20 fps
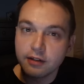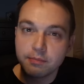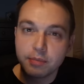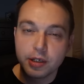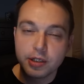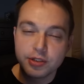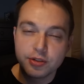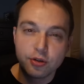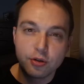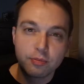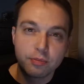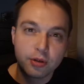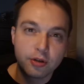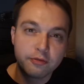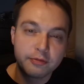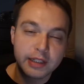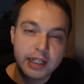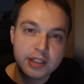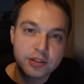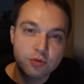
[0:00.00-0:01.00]
of personal
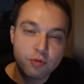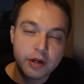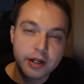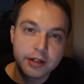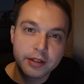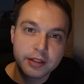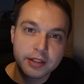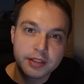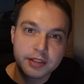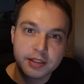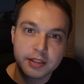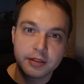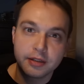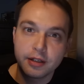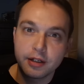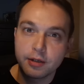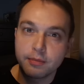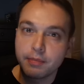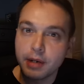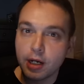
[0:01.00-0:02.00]
improvement, that's weird because in
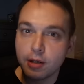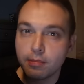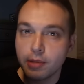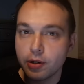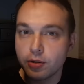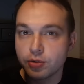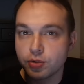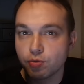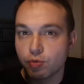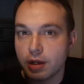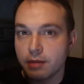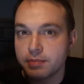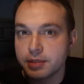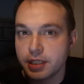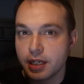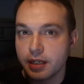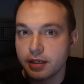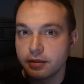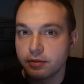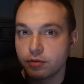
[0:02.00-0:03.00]
their bare bones
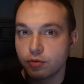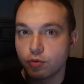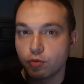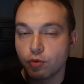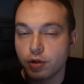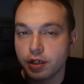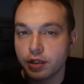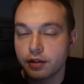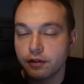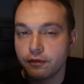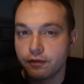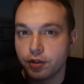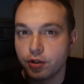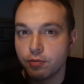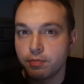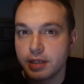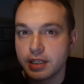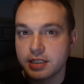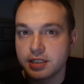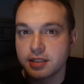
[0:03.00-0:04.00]
website, one of the few
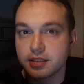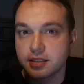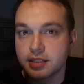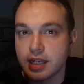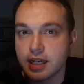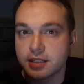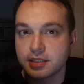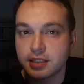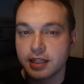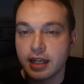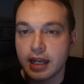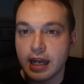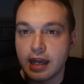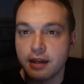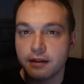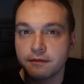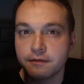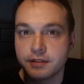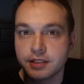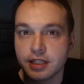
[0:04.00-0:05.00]
pieces of text they
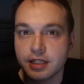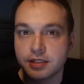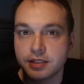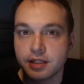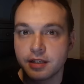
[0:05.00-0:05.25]
have says